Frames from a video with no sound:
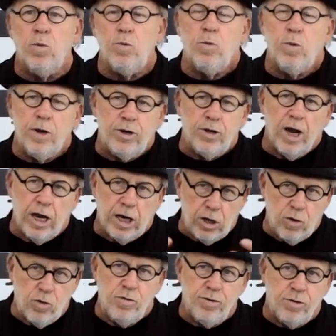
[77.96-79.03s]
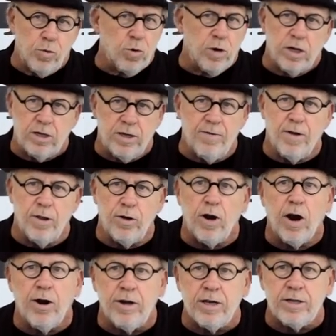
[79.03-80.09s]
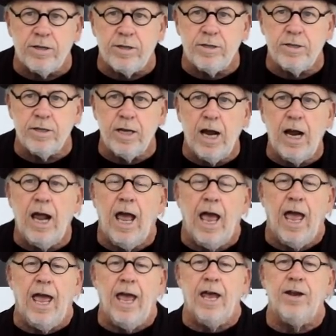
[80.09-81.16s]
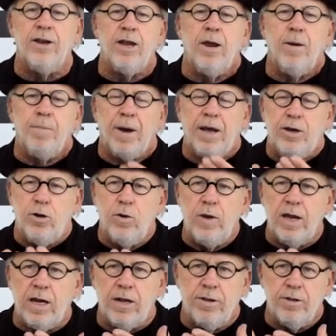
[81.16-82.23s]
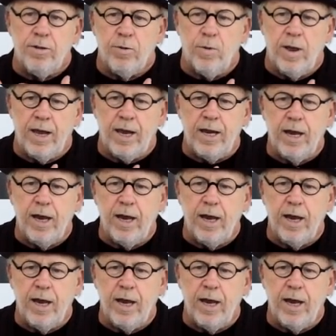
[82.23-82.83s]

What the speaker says: which I use the works of other artists. And by doing it in the way